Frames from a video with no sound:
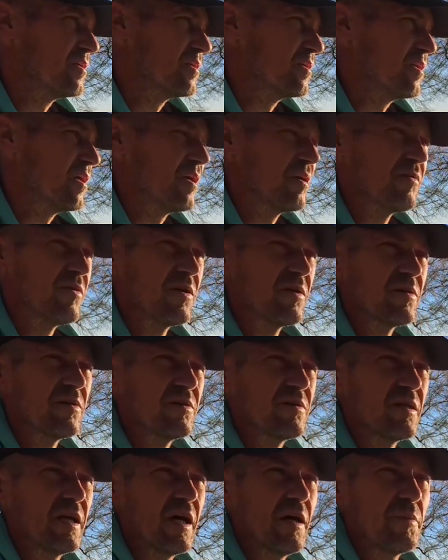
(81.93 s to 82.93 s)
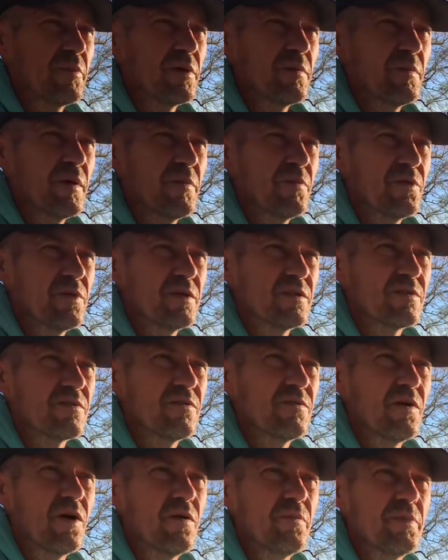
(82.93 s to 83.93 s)
A lot of our good camping memories have
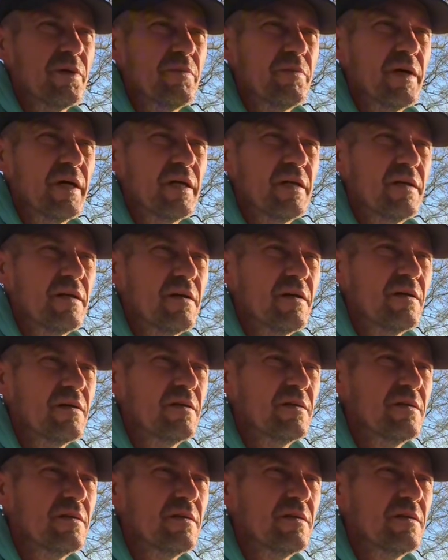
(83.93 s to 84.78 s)
all been made here.